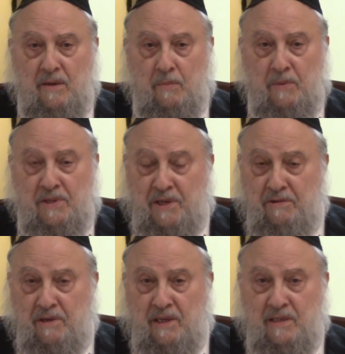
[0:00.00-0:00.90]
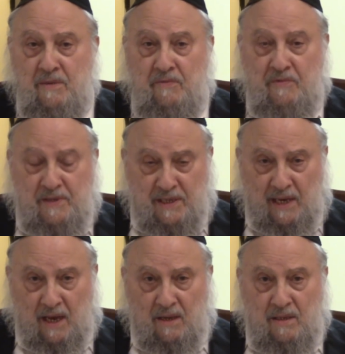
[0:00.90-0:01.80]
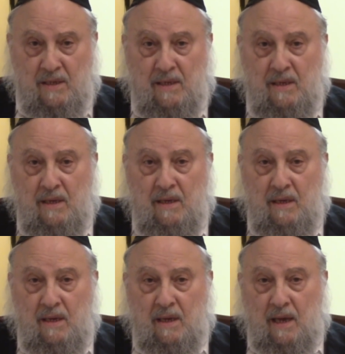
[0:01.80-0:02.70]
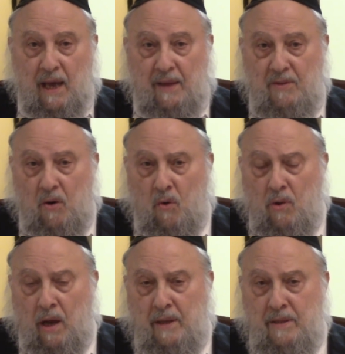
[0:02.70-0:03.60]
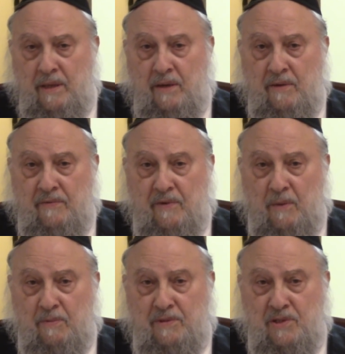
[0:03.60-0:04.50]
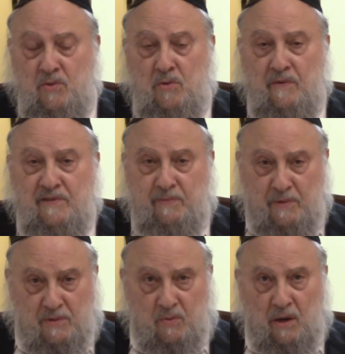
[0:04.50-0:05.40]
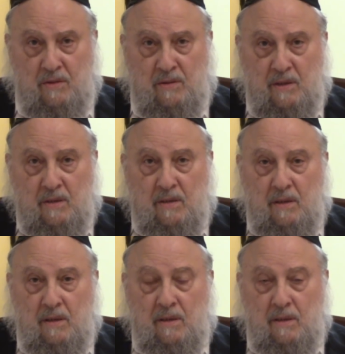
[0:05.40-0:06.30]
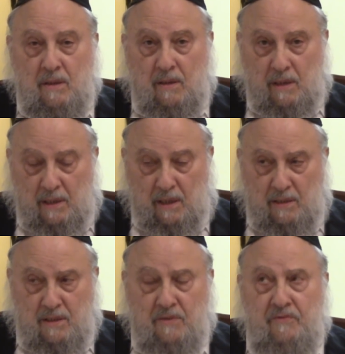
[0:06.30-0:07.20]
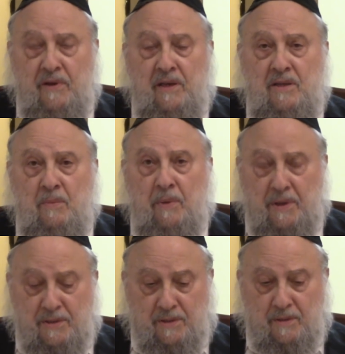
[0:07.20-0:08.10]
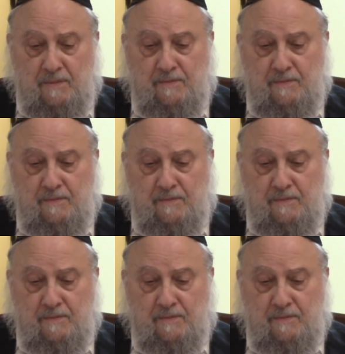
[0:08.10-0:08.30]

materialism, physicality, and the whole idea of a pursuit of spirituality is severely diminished.